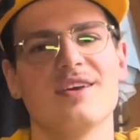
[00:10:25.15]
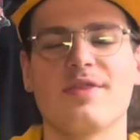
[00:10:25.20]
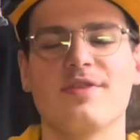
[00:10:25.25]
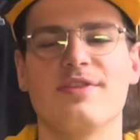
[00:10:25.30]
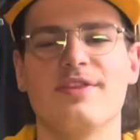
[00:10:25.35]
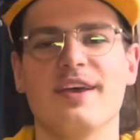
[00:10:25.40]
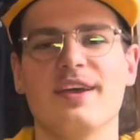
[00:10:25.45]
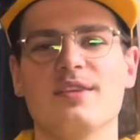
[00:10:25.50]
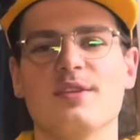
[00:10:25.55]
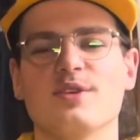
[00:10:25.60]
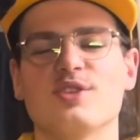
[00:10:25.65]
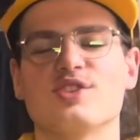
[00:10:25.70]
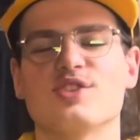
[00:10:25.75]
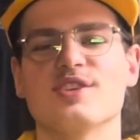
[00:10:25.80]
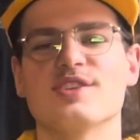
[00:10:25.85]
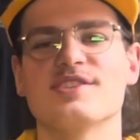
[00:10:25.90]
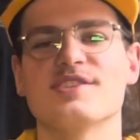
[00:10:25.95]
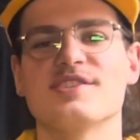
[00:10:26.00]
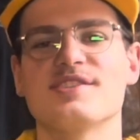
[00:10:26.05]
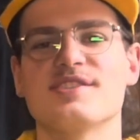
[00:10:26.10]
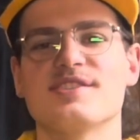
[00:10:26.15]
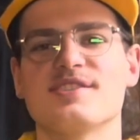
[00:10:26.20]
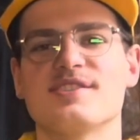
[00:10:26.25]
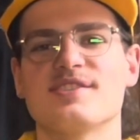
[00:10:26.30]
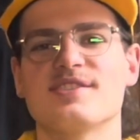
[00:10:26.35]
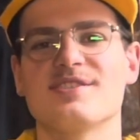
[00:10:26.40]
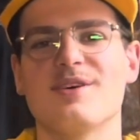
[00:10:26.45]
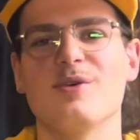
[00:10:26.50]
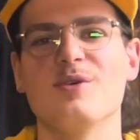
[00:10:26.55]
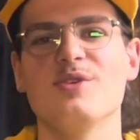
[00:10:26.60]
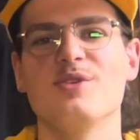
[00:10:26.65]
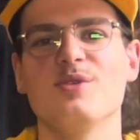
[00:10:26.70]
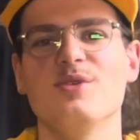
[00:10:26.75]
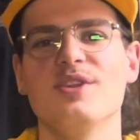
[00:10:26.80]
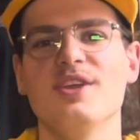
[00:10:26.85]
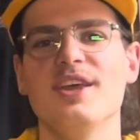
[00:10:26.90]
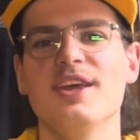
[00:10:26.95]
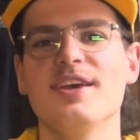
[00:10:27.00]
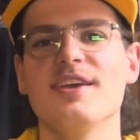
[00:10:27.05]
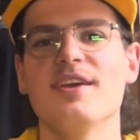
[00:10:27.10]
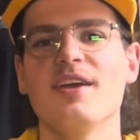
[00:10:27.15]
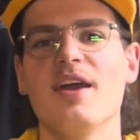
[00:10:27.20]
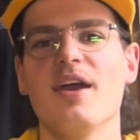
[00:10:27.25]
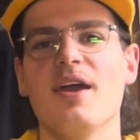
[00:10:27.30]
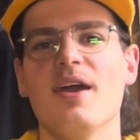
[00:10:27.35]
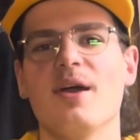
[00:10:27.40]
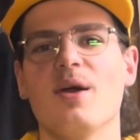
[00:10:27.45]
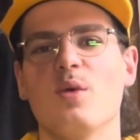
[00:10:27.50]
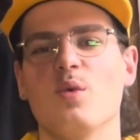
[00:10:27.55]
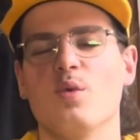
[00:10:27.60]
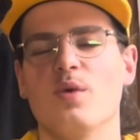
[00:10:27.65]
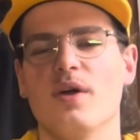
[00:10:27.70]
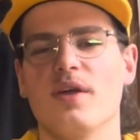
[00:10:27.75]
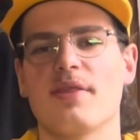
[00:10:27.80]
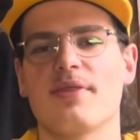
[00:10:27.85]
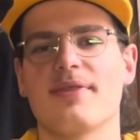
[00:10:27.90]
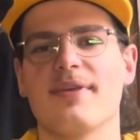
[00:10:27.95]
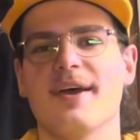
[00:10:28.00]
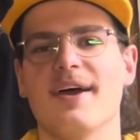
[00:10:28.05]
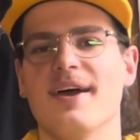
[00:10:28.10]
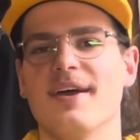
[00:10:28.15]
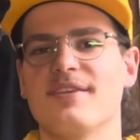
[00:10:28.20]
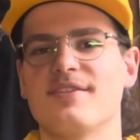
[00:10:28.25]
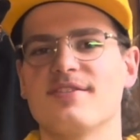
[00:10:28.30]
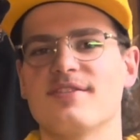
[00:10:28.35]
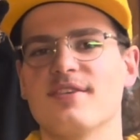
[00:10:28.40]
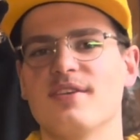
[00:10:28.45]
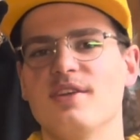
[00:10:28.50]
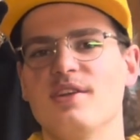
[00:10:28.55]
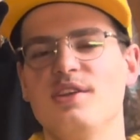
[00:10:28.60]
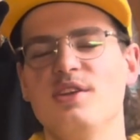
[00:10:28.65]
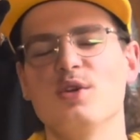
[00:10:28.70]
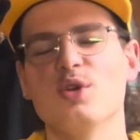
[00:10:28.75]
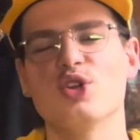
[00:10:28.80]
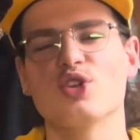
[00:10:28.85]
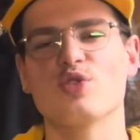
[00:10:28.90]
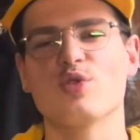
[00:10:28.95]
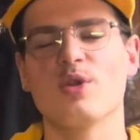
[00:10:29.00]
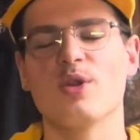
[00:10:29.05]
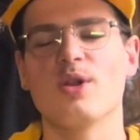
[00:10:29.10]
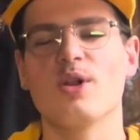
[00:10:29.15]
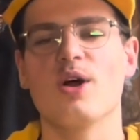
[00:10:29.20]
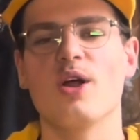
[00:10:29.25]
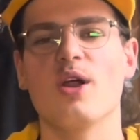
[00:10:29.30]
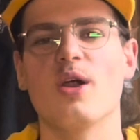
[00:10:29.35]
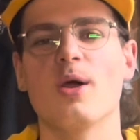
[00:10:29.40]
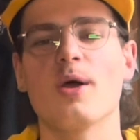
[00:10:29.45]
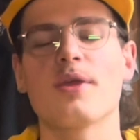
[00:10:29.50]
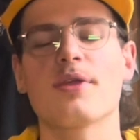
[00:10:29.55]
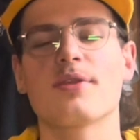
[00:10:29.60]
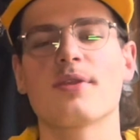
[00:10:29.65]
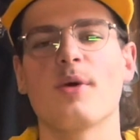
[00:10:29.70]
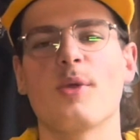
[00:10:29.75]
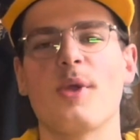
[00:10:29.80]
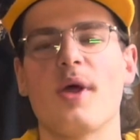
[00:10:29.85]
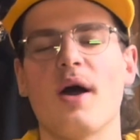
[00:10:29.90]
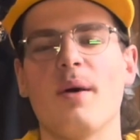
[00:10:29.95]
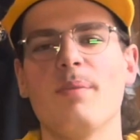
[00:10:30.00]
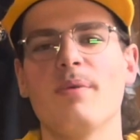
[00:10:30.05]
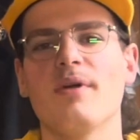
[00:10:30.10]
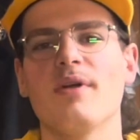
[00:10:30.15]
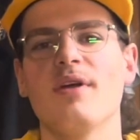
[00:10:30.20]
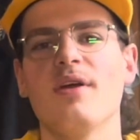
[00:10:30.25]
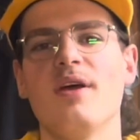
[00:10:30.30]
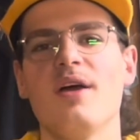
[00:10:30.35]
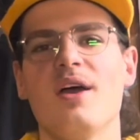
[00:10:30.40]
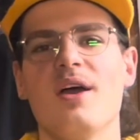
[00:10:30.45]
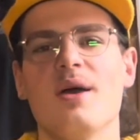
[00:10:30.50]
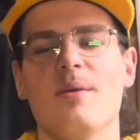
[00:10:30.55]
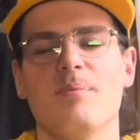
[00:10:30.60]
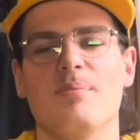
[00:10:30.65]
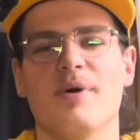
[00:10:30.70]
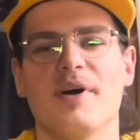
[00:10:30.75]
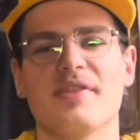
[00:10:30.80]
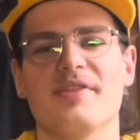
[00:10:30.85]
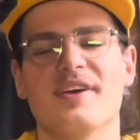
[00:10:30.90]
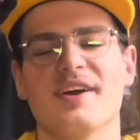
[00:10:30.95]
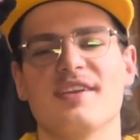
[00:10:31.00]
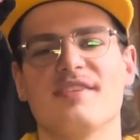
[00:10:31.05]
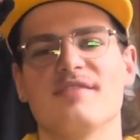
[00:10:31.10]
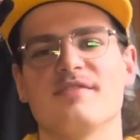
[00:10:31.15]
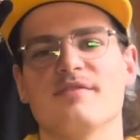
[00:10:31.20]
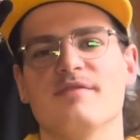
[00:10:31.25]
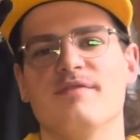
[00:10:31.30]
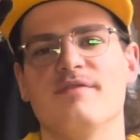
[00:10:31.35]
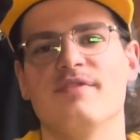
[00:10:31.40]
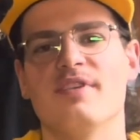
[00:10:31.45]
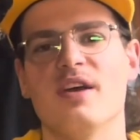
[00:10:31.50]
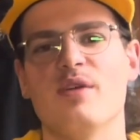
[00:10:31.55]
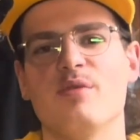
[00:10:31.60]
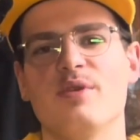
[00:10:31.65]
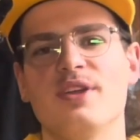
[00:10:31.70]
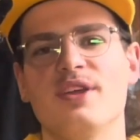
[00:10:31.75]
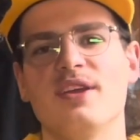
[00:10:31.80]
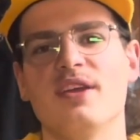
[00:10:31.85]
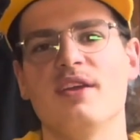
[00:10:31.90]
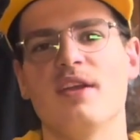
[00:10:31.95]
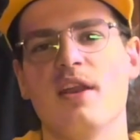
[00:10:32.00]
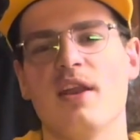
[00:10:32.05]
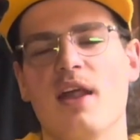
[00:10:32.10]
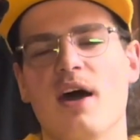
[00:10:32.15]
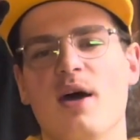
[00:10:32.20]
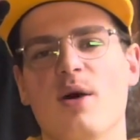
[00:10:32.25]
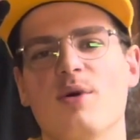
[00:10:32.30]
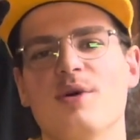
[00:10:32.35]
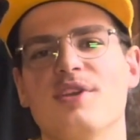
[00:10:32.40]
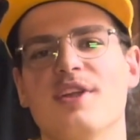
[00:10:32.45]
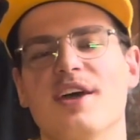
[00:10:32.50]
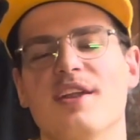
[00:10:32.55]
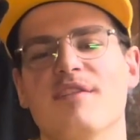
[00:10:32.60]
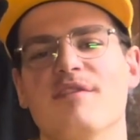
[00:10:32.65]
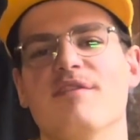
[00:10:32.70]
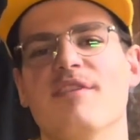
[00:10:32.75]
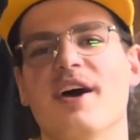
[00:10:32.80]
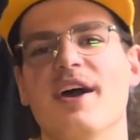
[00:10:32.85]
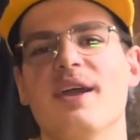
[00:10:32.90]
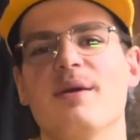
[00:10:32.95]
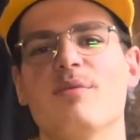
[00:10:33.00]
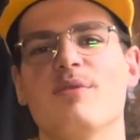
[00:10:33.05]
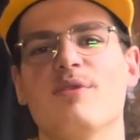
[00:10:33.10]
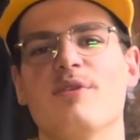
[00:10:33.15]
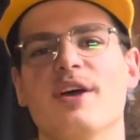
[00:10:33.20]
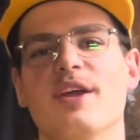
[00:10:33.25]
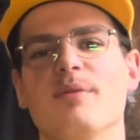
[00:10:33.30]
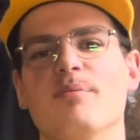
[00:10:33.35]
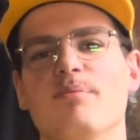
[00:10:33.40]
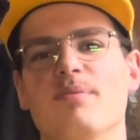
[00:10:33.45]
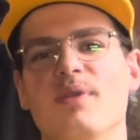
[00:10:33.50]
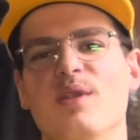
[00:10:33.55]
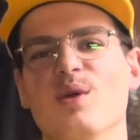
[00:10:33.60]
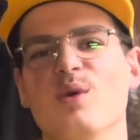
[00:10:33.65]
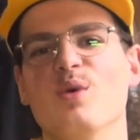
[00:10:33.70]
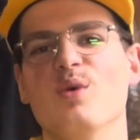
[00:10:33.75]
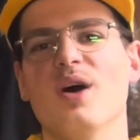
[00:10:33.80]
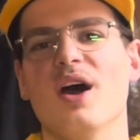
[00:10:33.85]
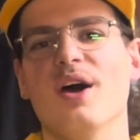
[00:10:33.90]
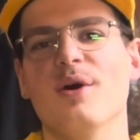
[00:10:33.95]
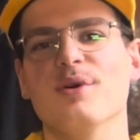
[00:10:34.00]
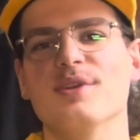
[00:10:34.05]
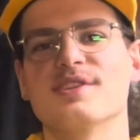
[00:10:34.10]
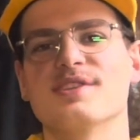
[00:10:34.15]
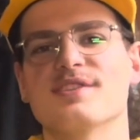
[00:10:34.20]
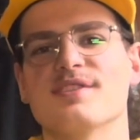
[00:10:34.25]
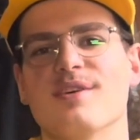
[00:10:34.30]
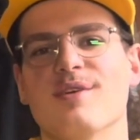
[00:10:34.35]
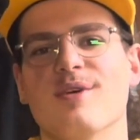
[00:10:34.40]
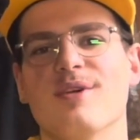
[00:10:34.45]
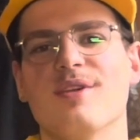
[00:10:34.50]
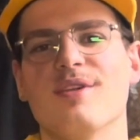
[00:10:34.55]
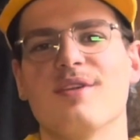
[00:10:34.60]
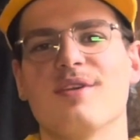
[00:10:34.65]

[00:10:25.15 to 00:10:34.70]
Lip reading: They look just so unique with that neutral earth tone upper, but that very loud and vibrant blue outsole.